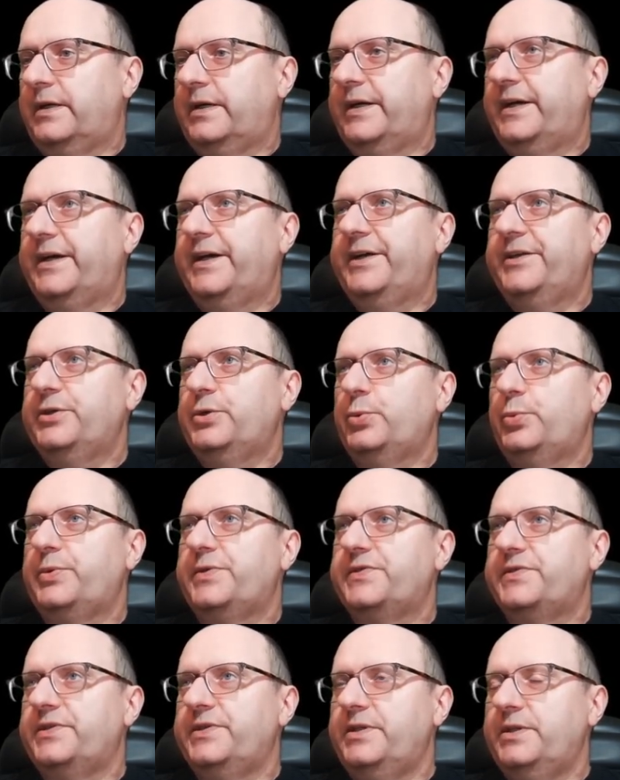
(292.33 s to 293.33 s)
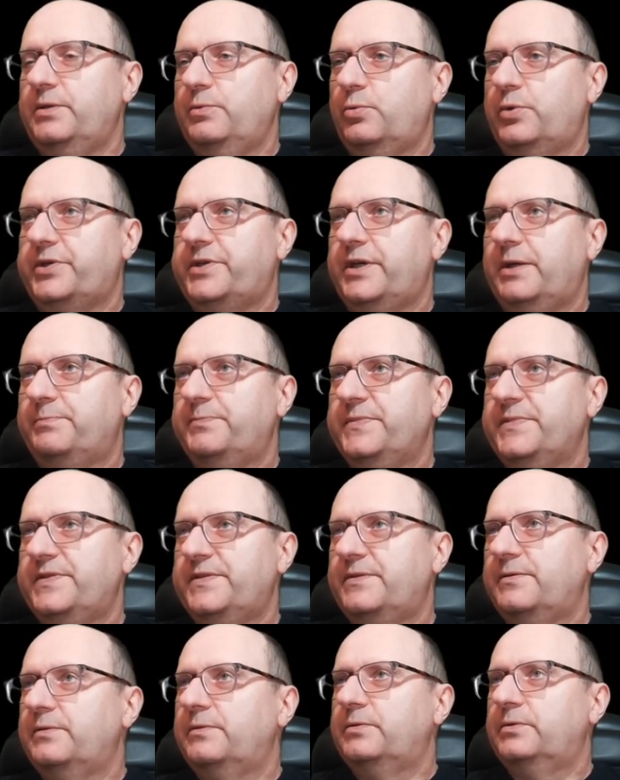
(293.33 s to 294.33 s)
And we see what
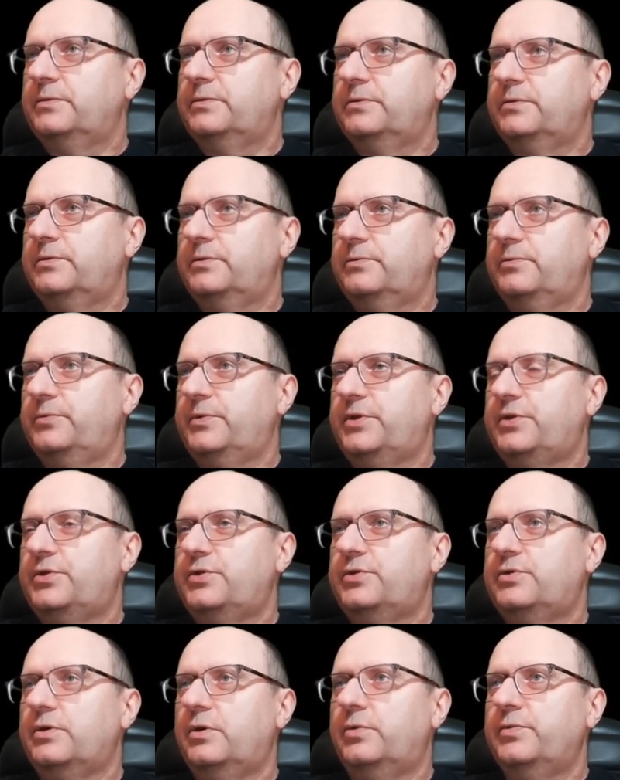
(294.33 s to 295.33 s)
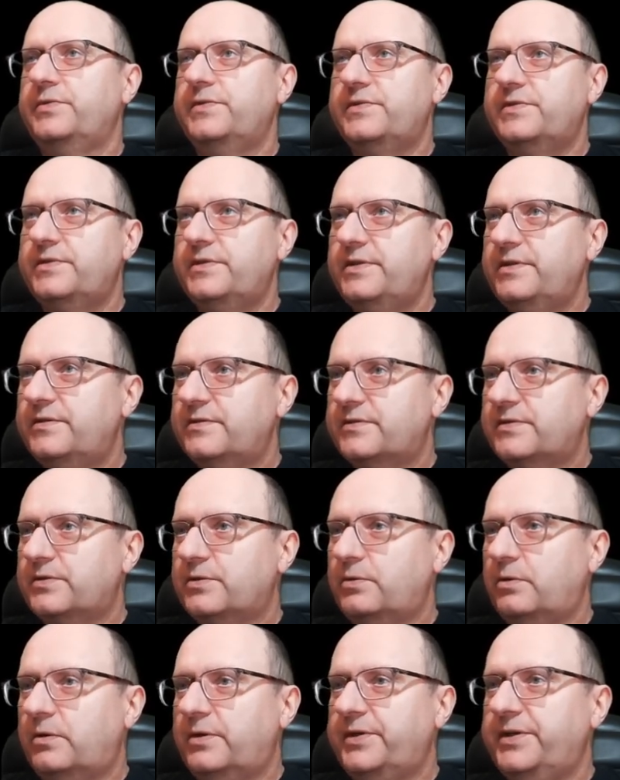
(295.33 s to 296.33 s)
happens. We don't see the
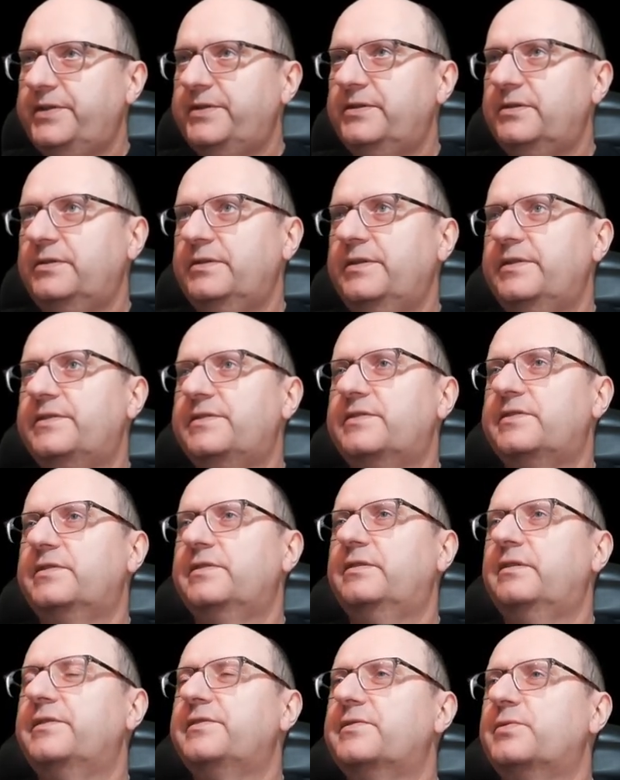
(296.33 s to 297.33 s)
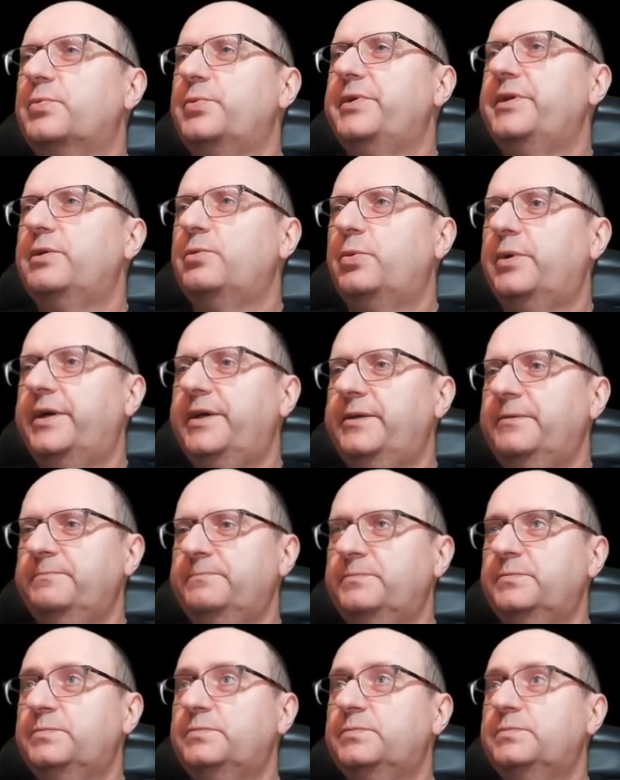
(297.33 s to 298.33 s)
score here. It's still 3 away.
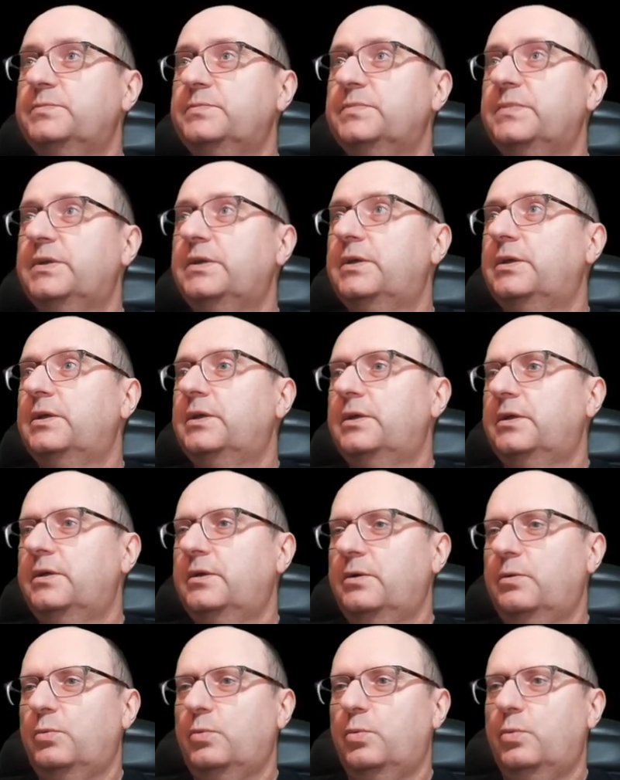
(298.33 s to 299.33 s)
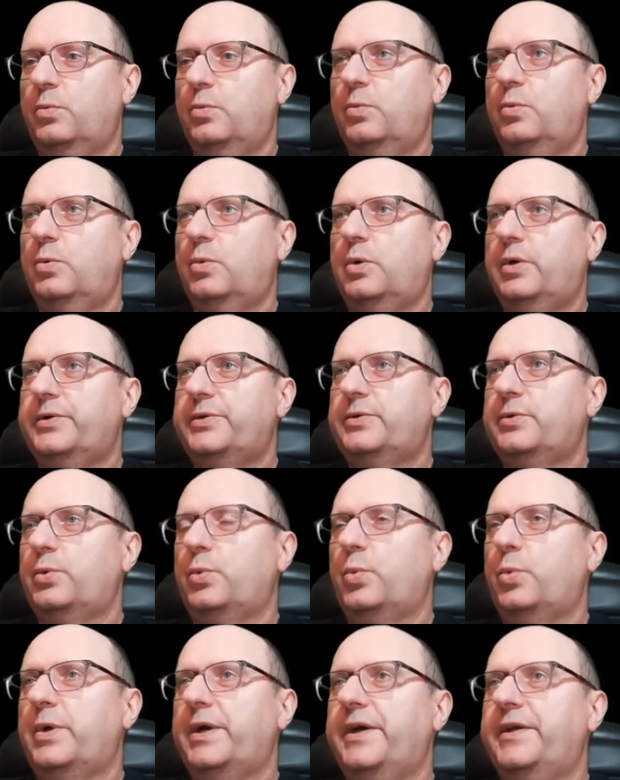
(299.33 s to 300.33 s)
What
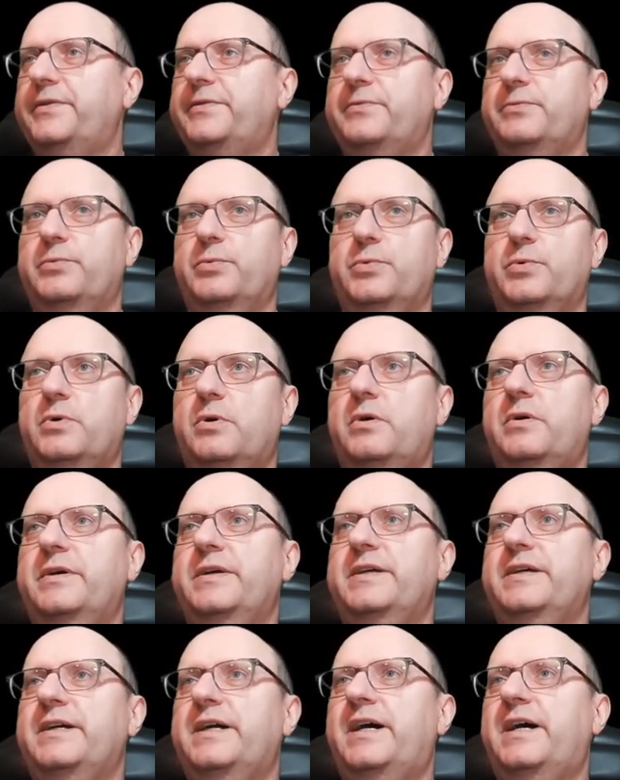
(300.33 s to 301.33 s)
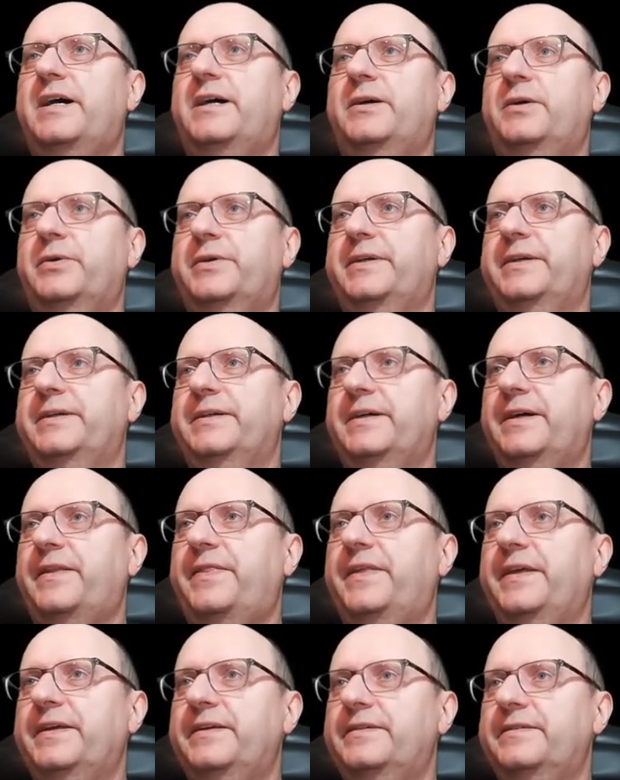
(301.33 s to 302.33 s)
went wrong? Okay, I
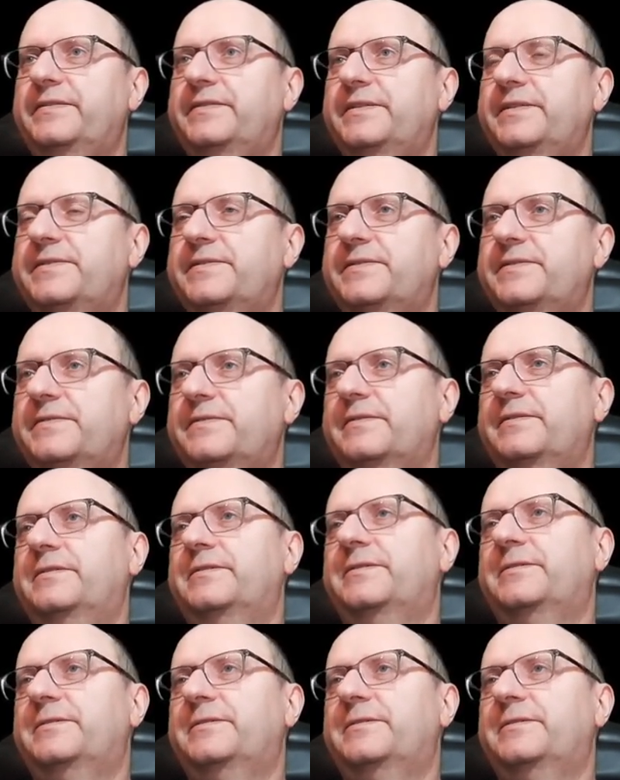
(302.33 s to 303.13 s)
think this is